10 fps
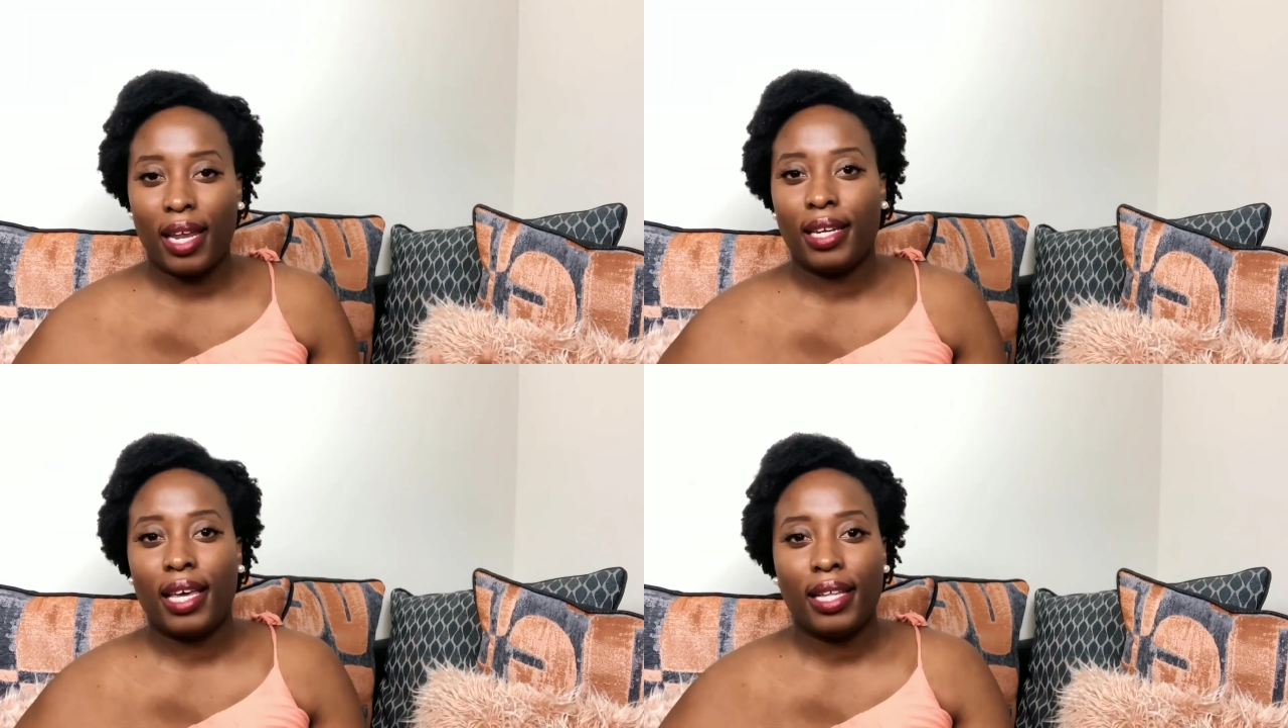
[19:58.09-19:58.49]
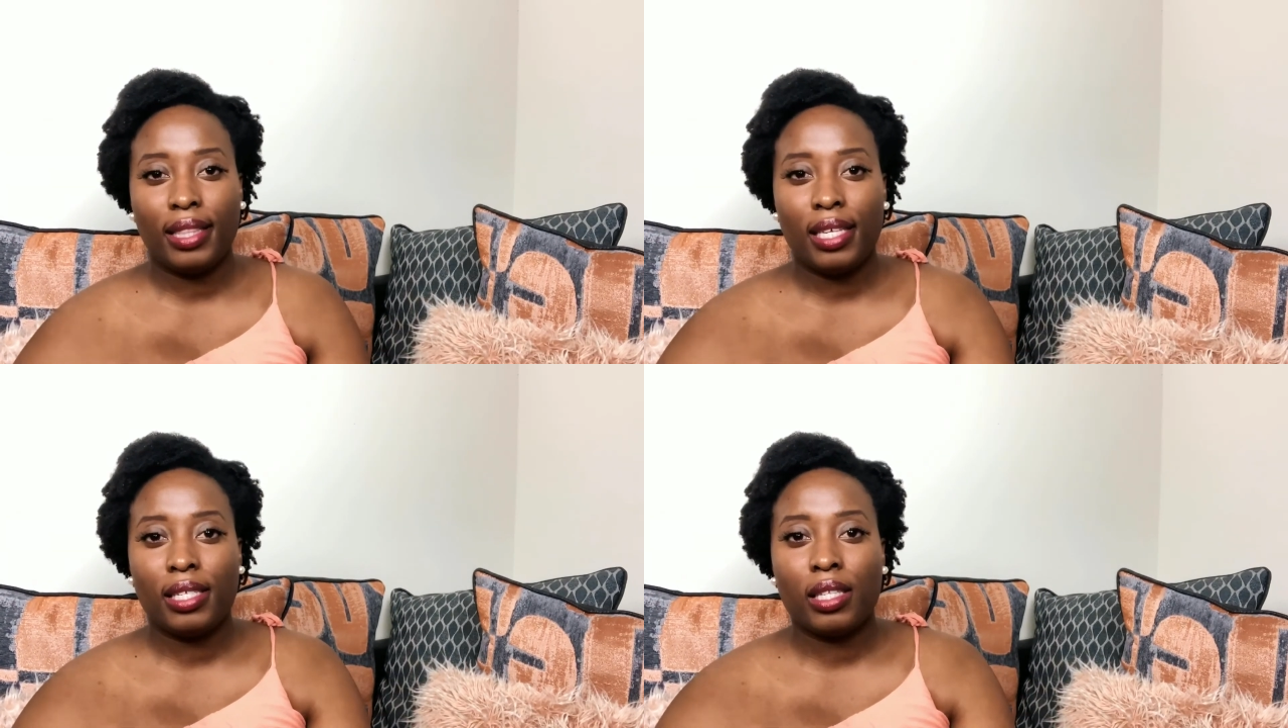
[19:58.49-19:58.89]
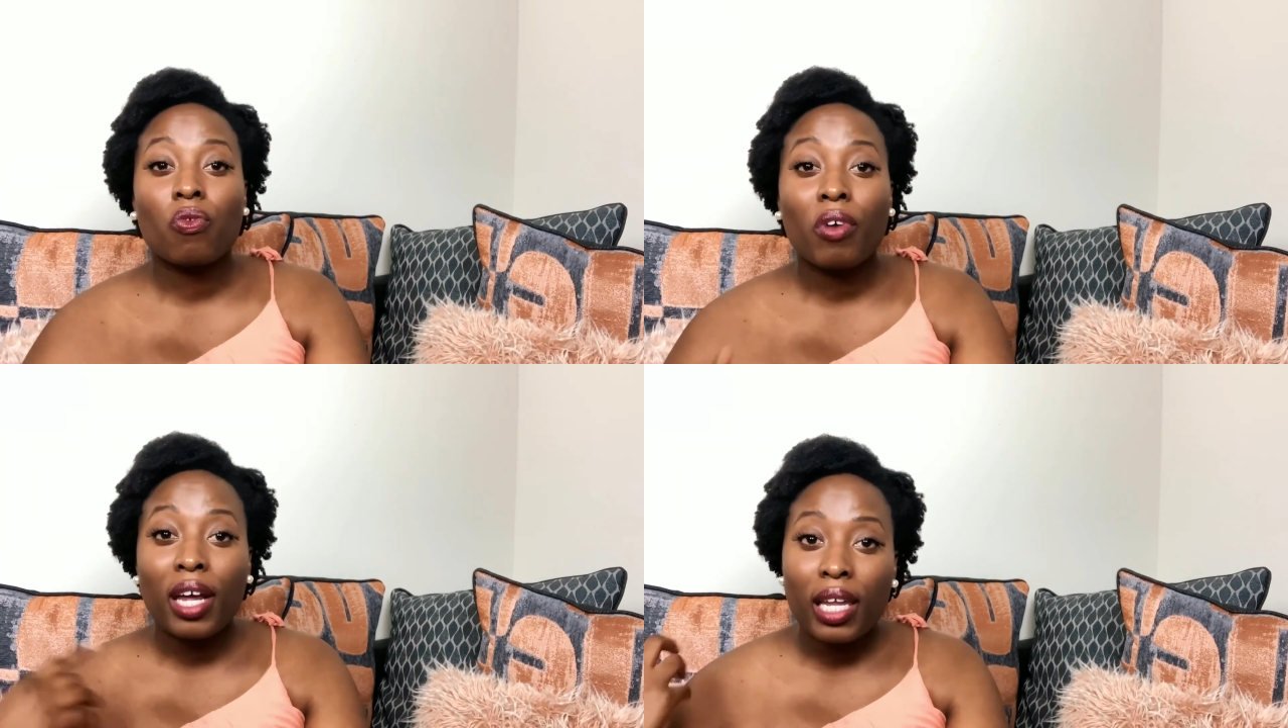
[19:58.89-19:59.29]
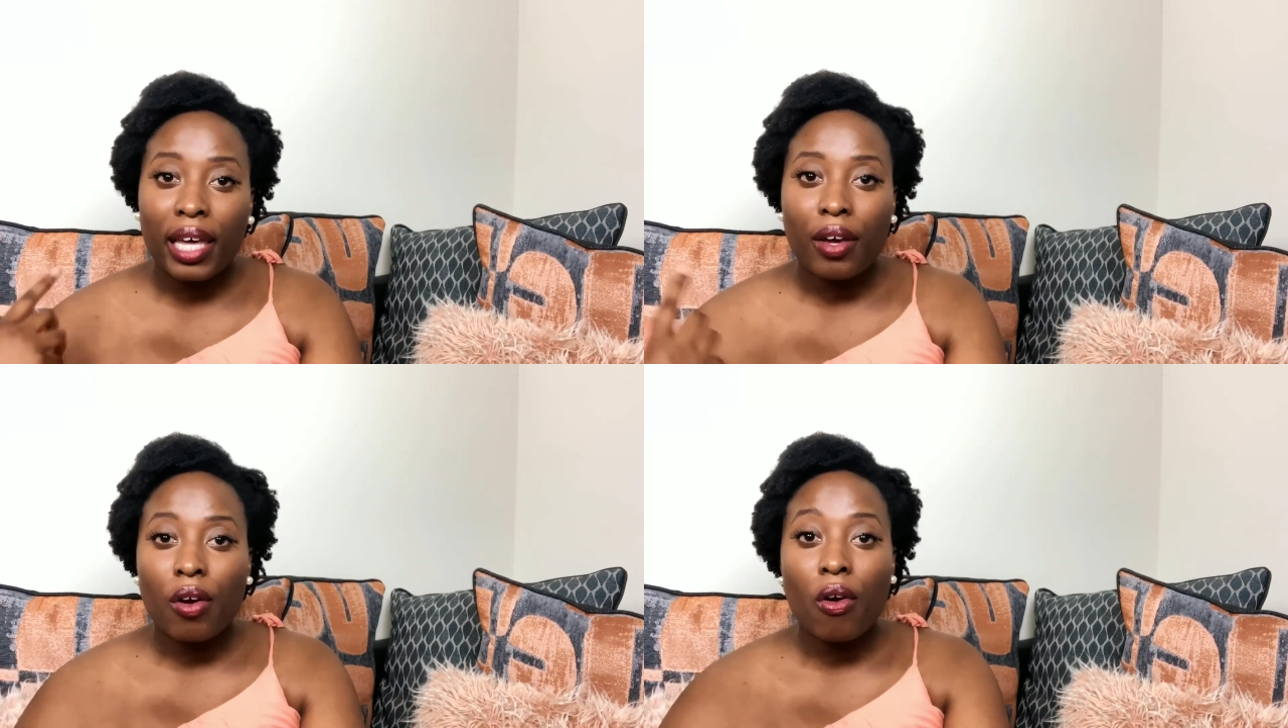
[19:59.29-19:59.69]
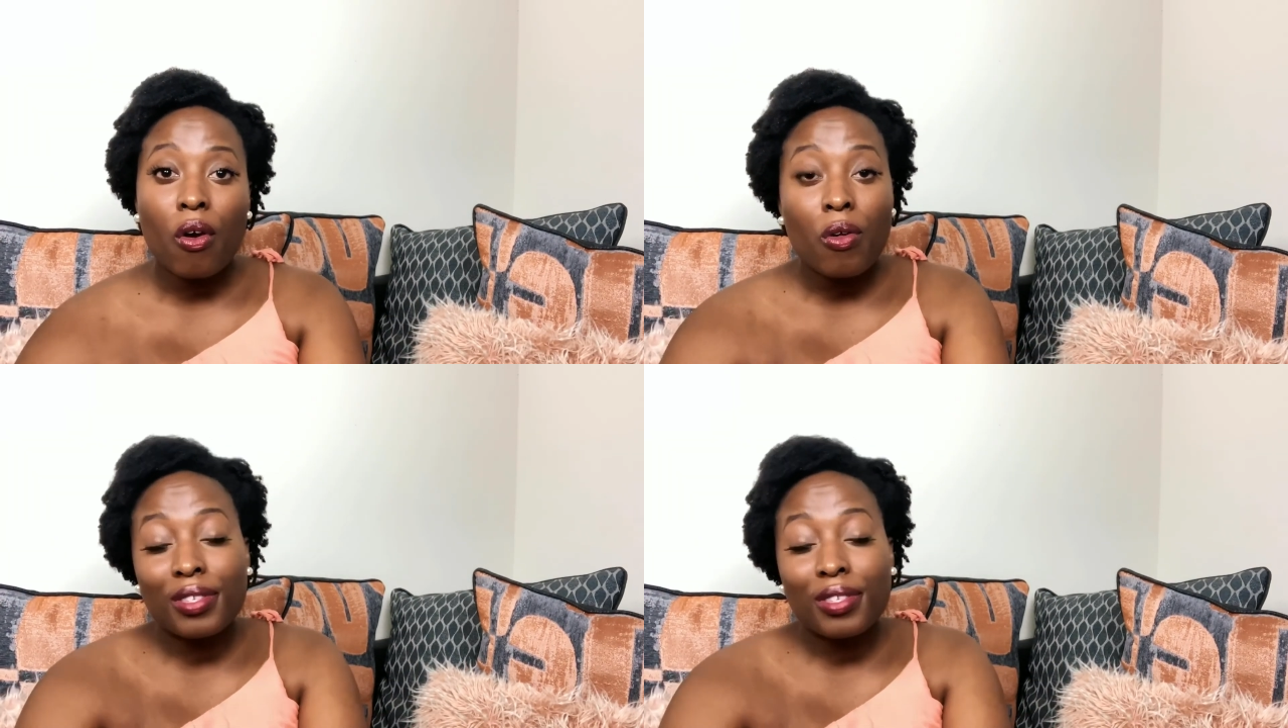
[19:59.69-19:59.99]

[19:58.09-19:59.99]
and get these ringlet curls